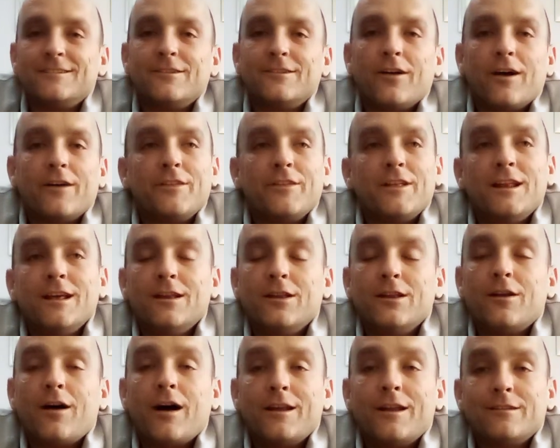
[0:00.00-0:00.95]
like the
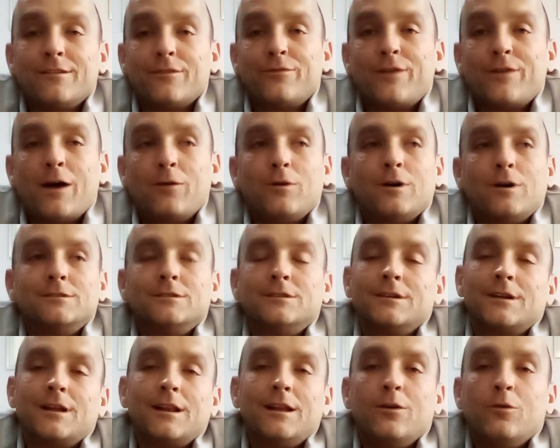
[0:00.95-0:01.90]
little, like there's a fat one
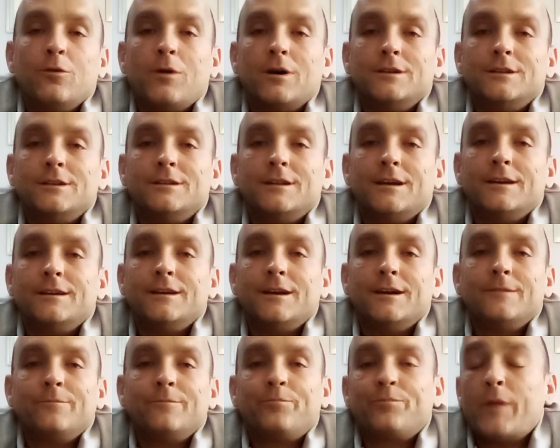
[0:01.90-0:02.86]
and a little one in there,
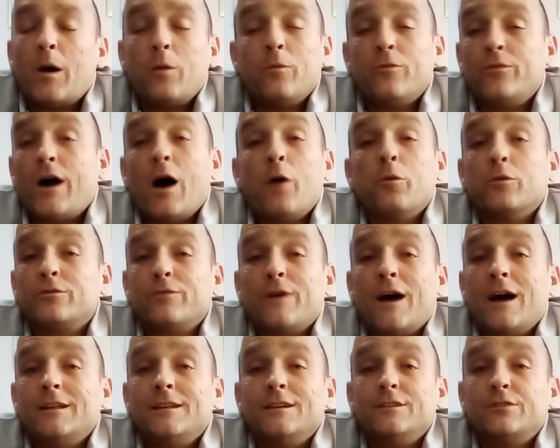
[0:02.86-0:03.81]
yeah. I was
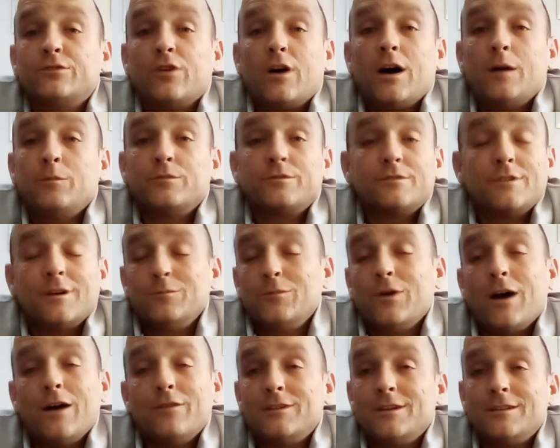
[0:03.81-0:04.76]
fat at these times. I'm
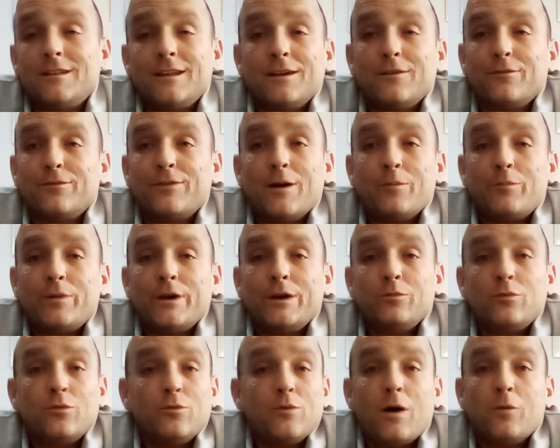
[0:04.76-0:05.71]
not having a dig at fat
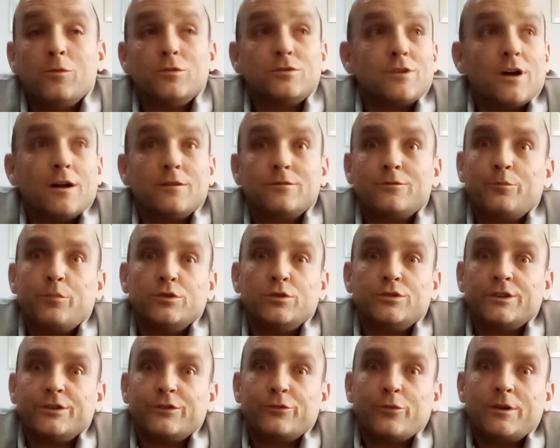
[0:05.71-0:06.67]
people. I was like
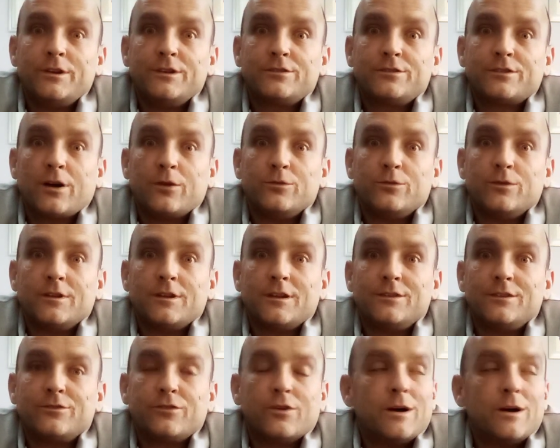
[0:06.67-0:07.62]
pushing 20 stone at
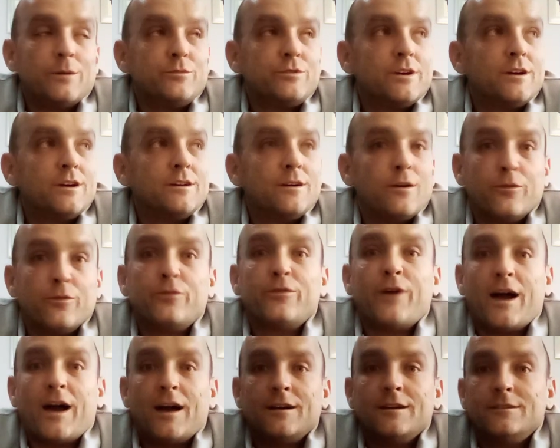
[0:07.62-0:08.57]
these times, yeah, of
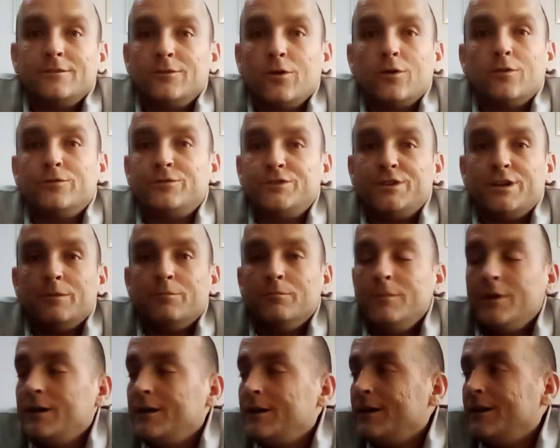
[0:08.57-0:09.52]
fat, not of
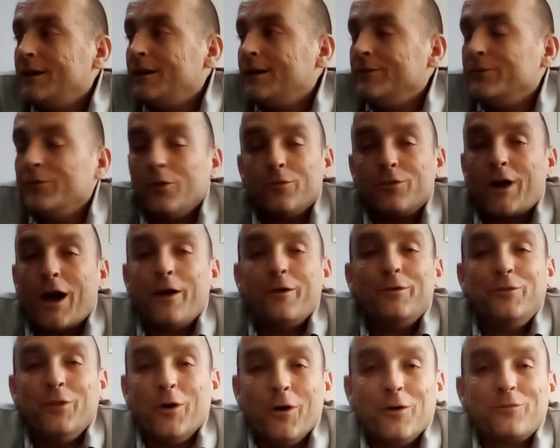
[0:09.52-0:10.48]
gym, not
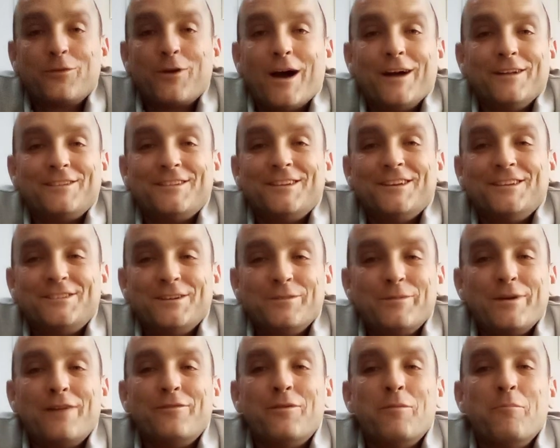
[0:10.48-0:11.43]
of going to the
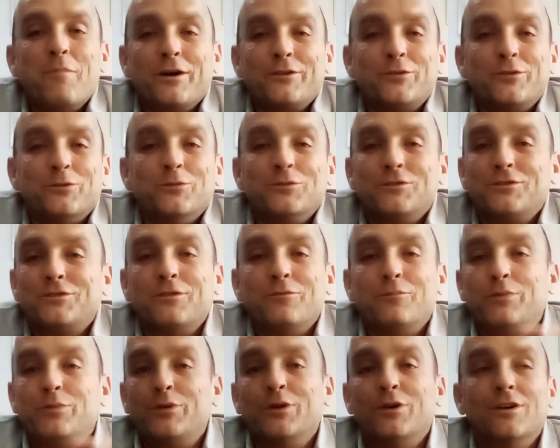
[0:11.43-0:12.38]
gym and having muscle, just a
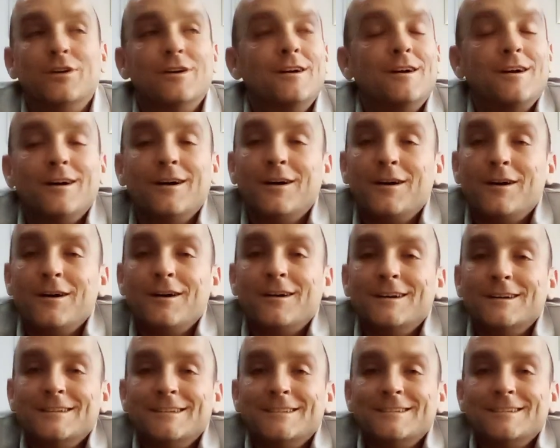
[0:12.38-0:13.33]
pure
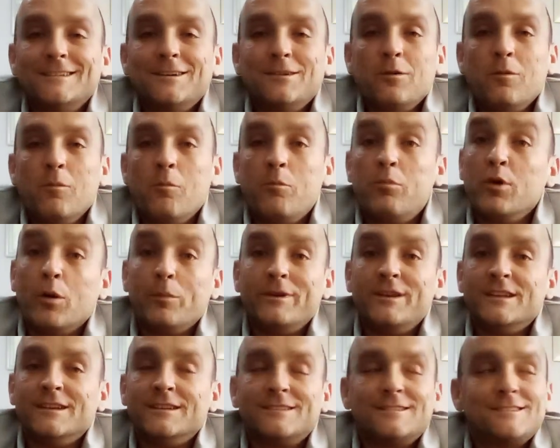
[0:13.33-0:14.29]

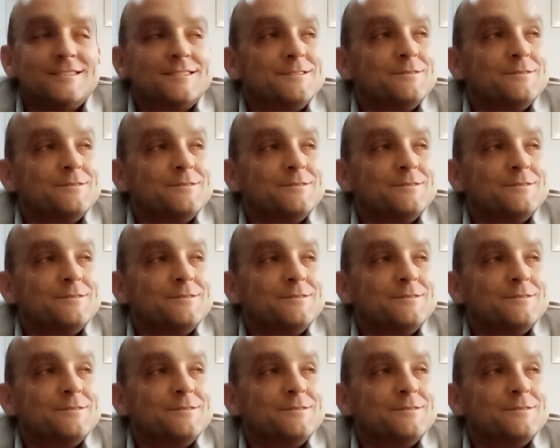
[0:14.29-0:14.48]
blobbiness.